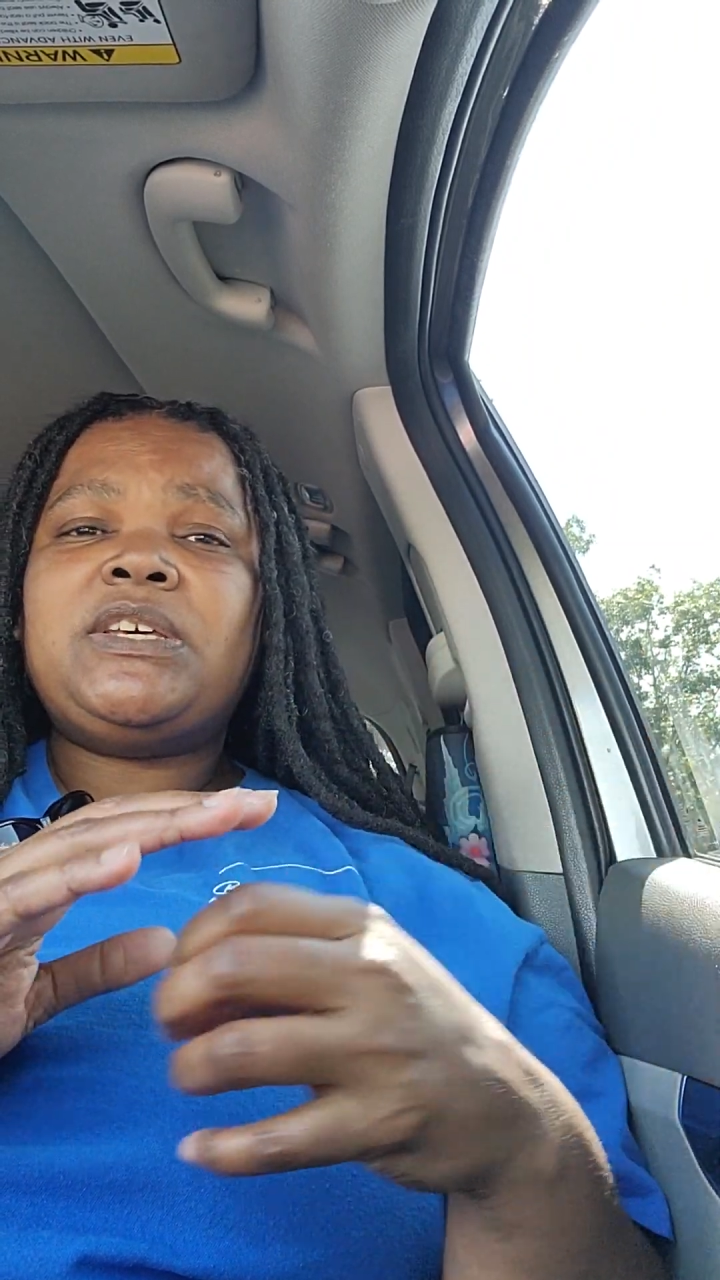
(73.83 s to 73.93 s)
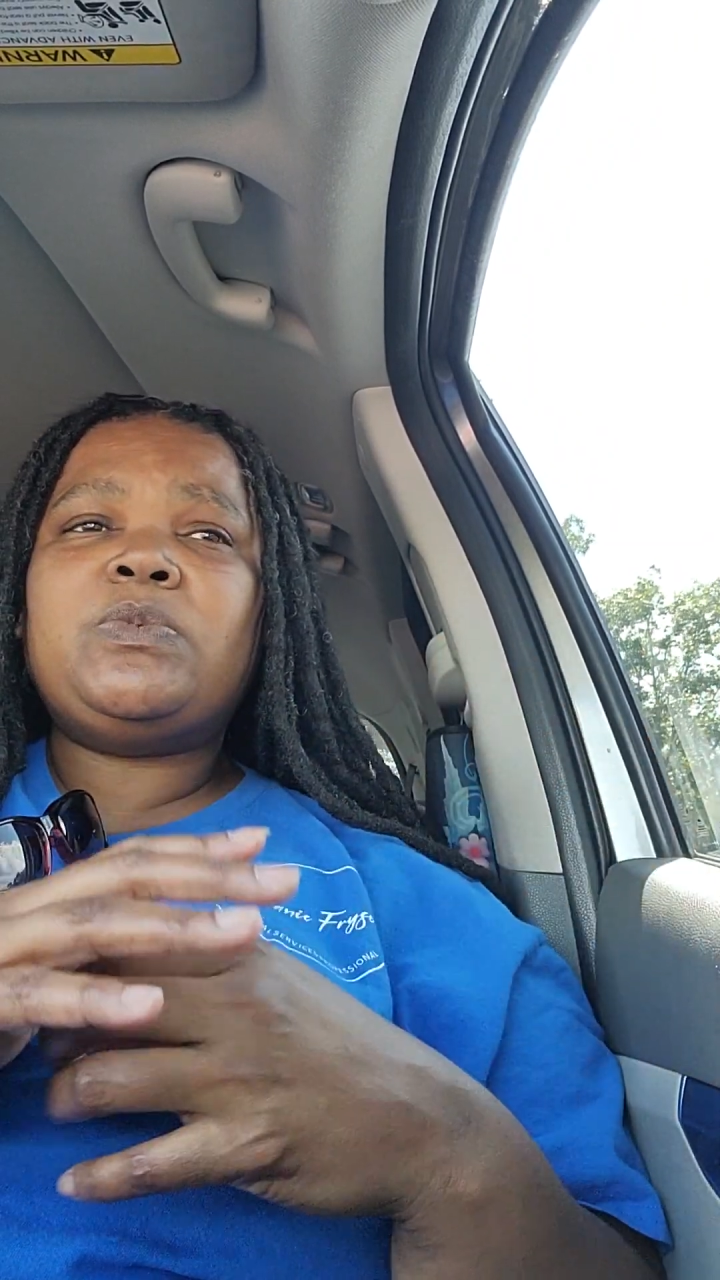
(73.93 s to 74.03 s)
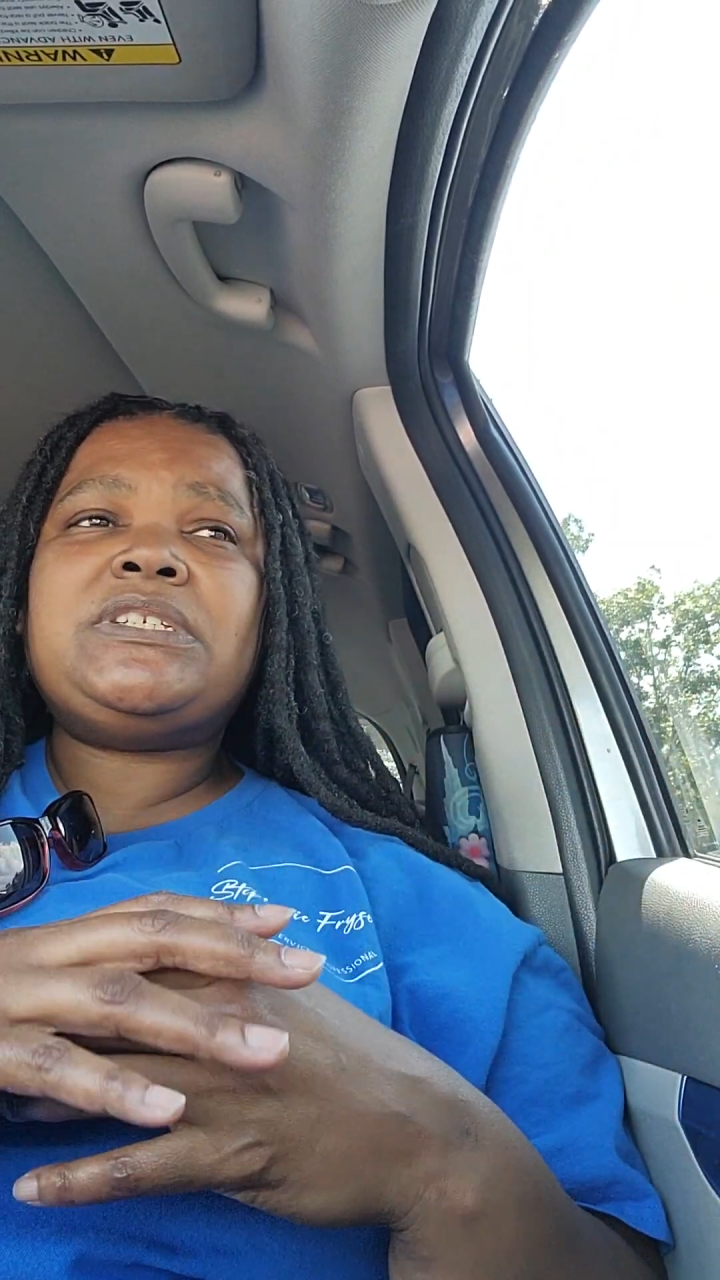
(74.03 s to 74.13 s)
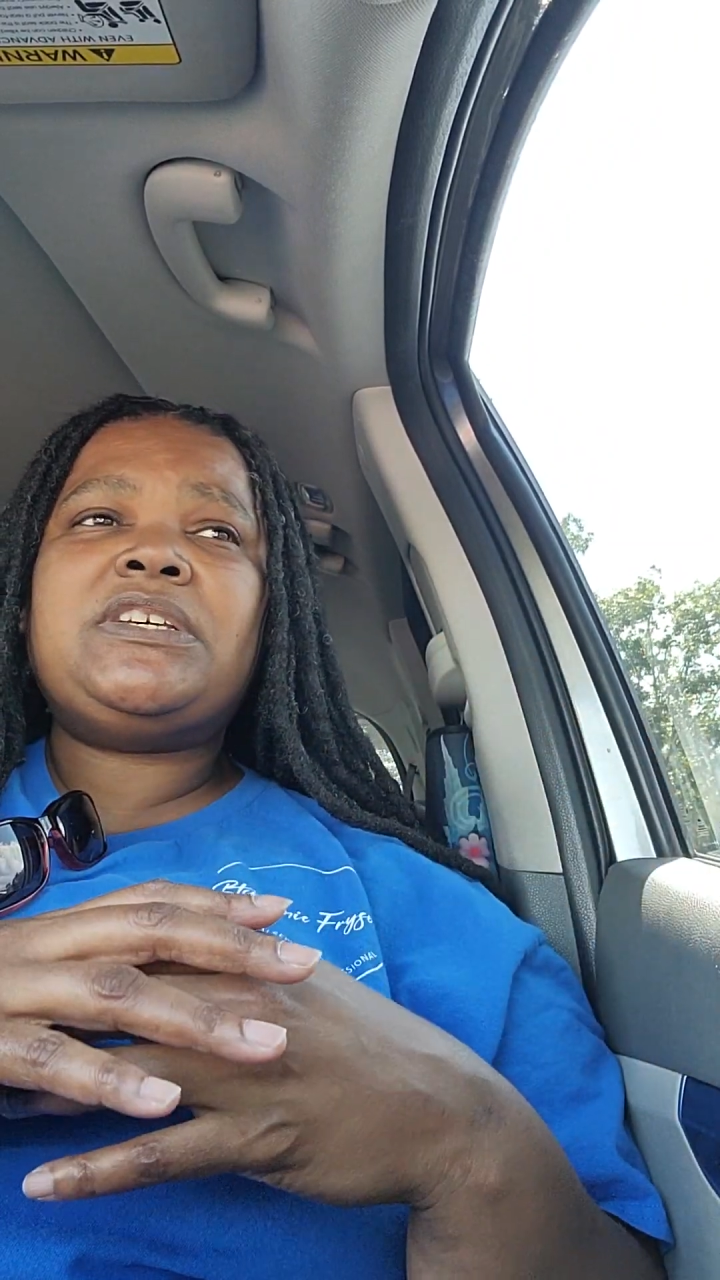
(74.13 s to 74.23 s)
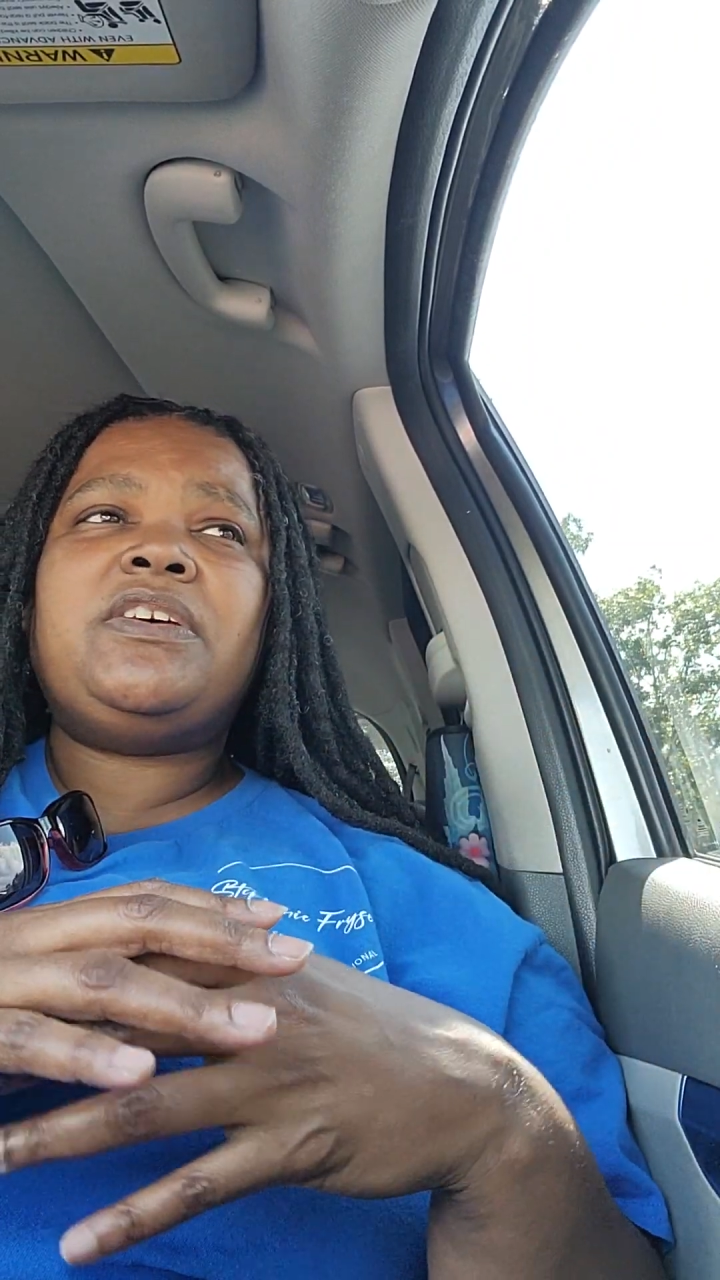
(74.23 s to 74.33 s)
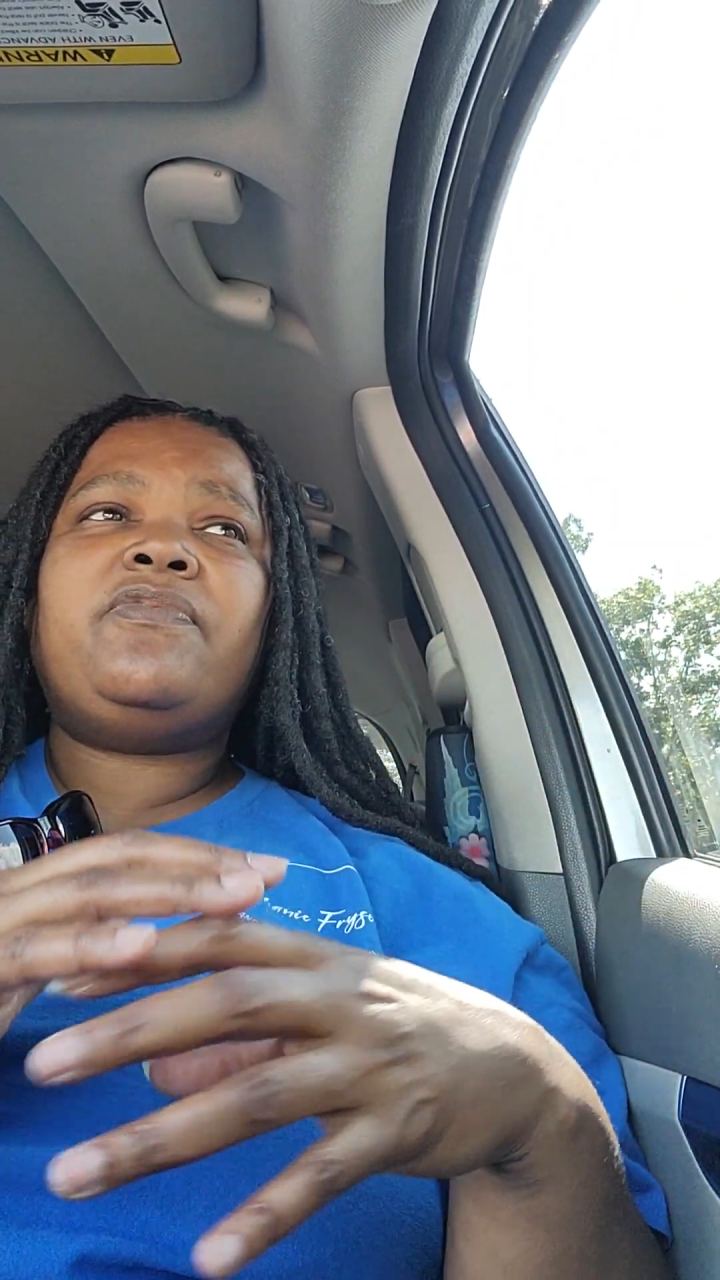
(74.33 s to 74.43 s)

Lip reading: It was an